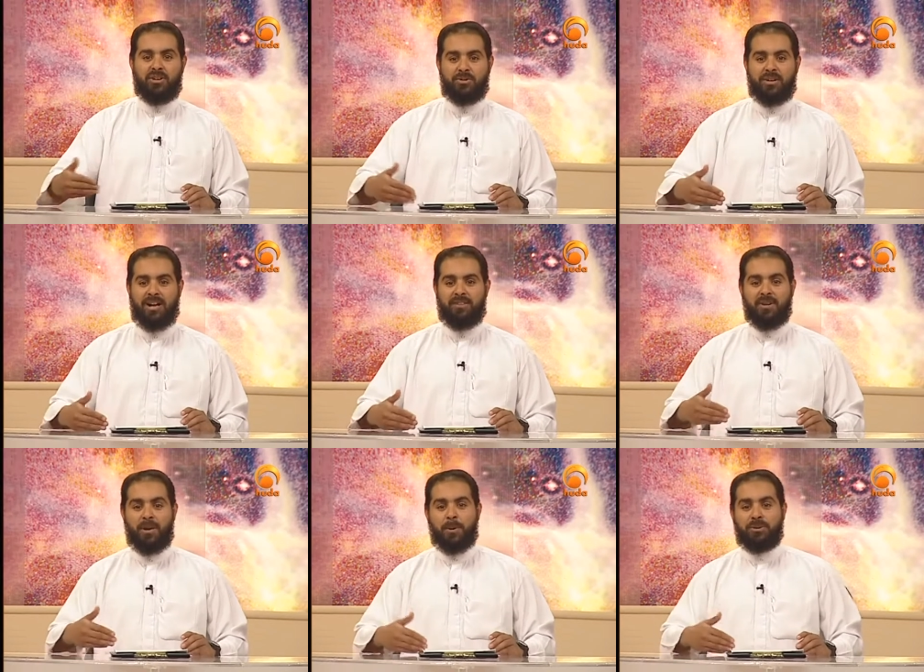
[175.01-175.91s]
You
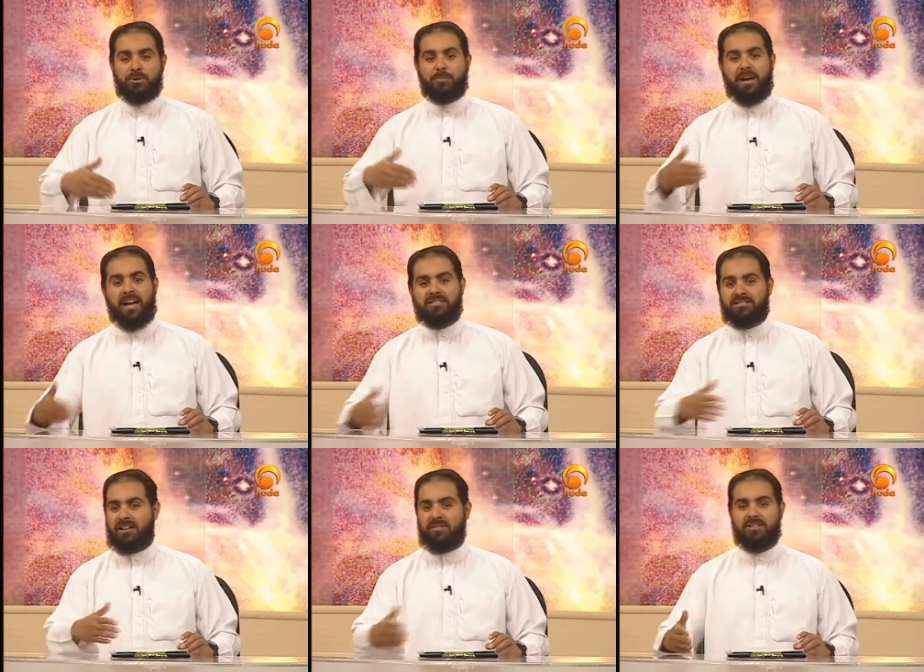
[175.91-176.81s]
have
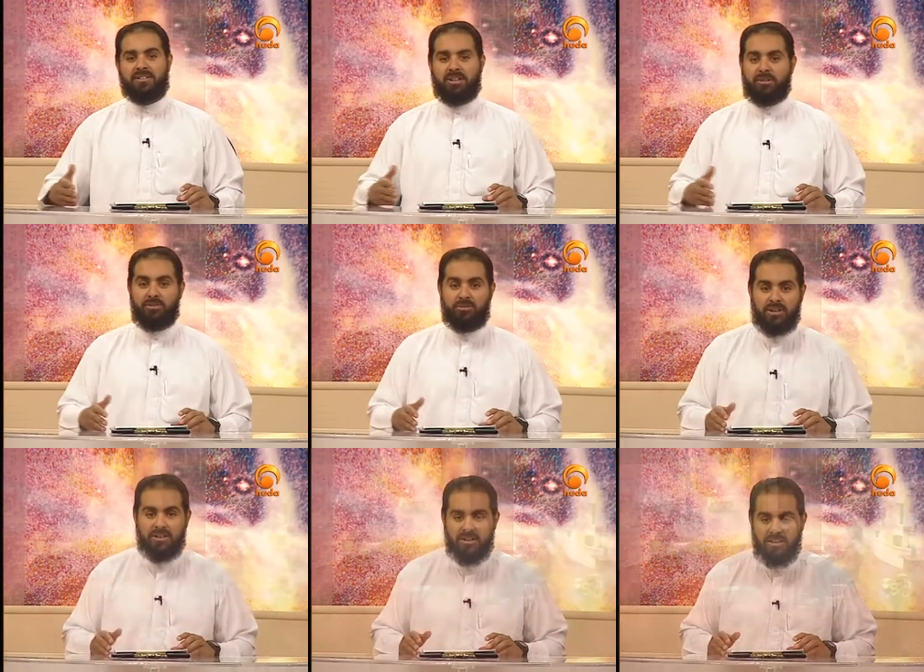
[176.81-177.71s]
surpassed everything, everyone